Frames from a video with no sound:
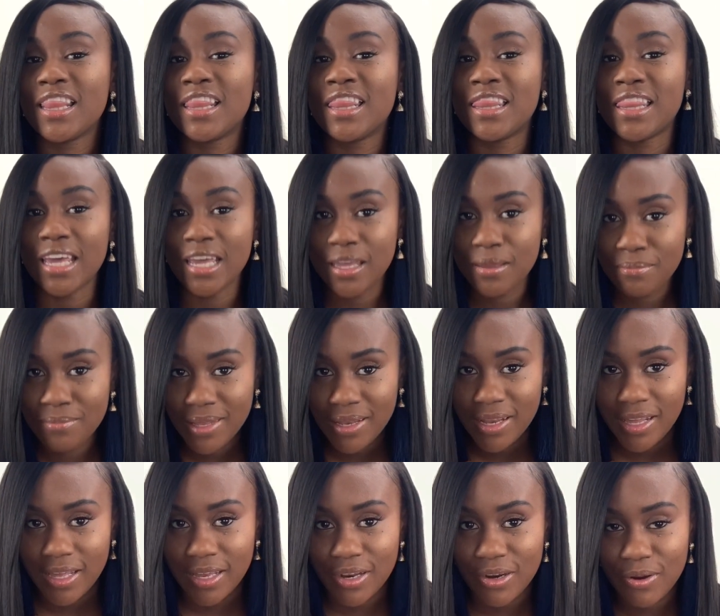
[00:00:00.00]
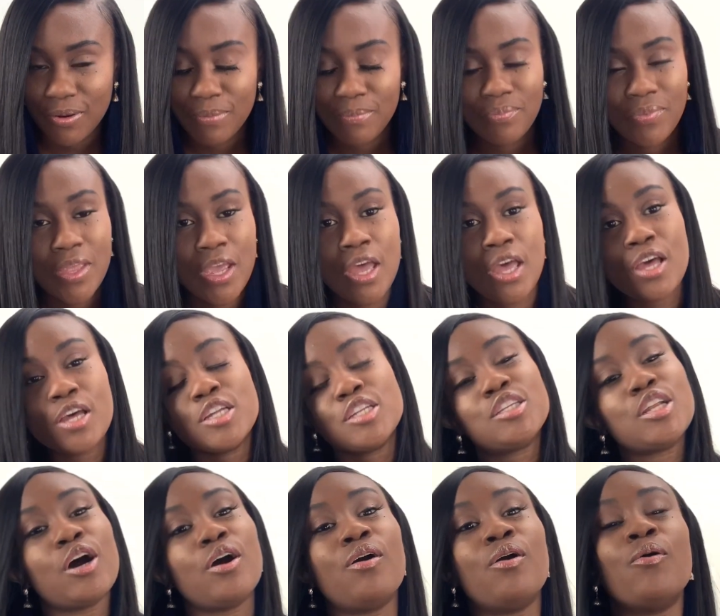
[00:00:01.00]
Thank me later.
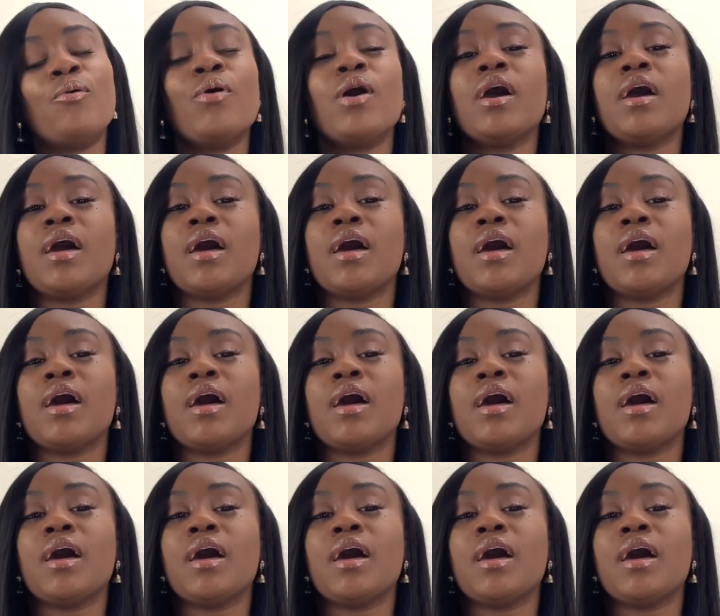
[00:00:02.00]
So,